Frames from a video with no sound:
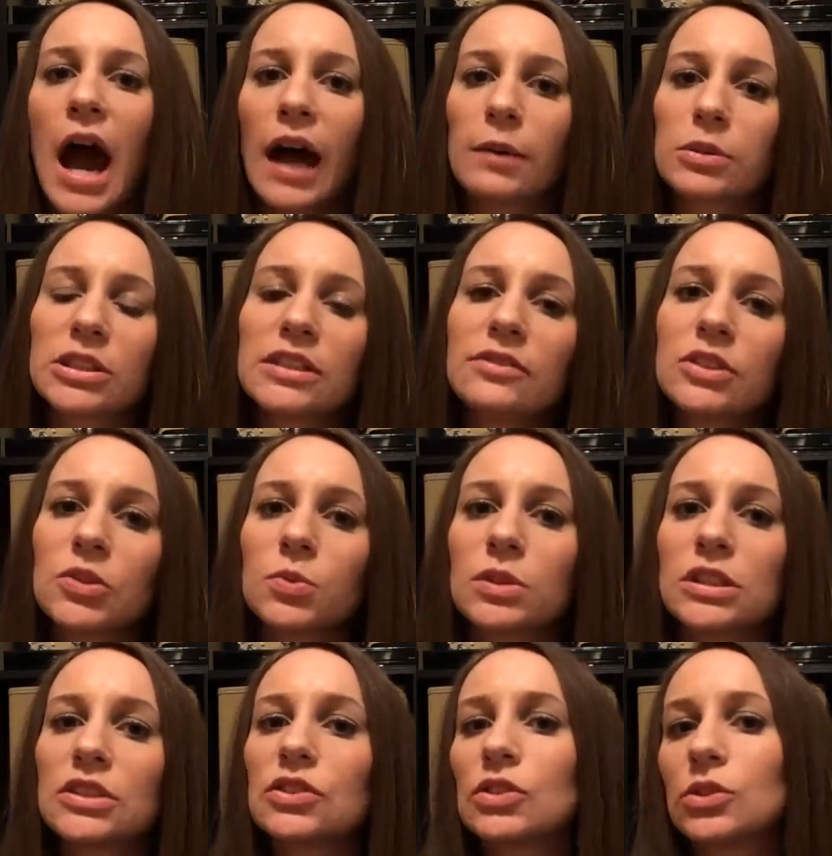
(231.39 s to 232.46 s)
I believe this
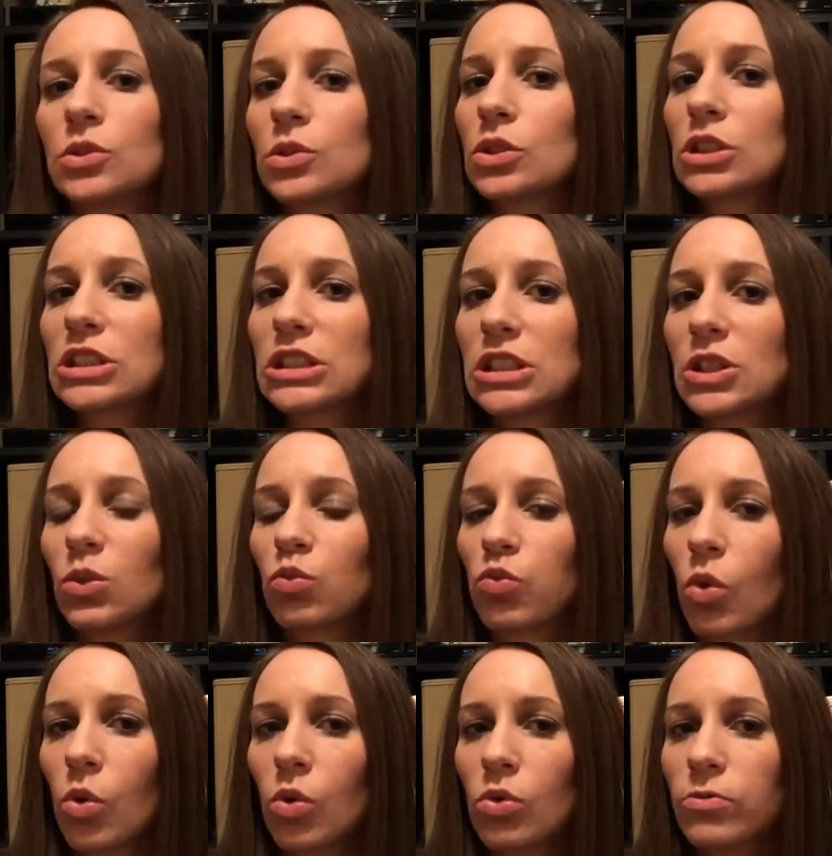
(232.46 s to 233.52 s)
was an early
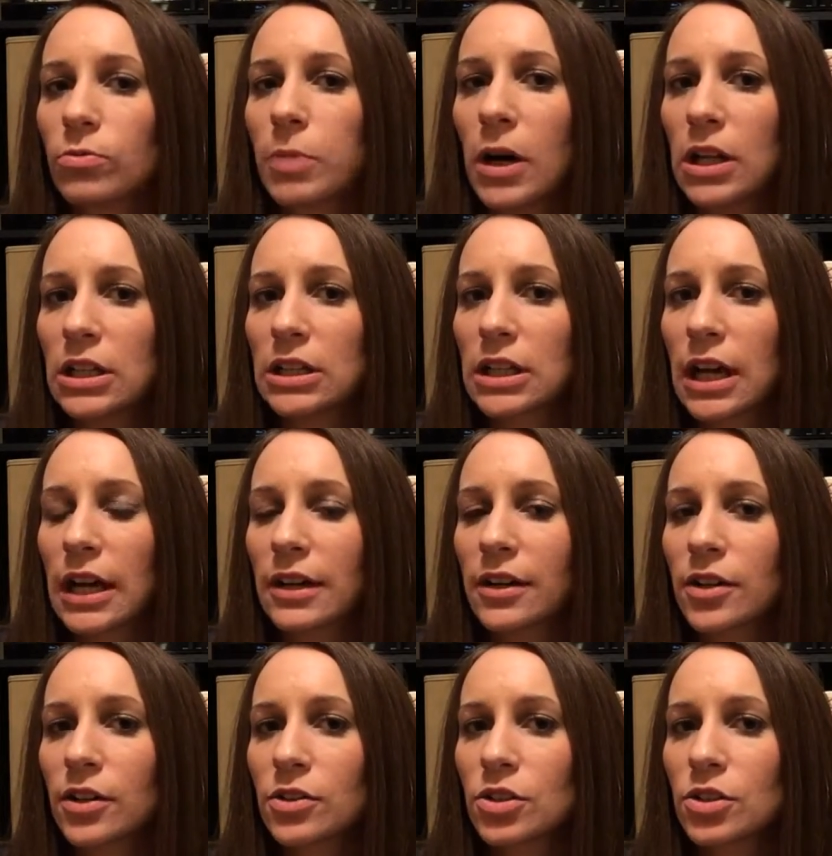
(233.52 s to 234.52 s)
role for Paula Goddard.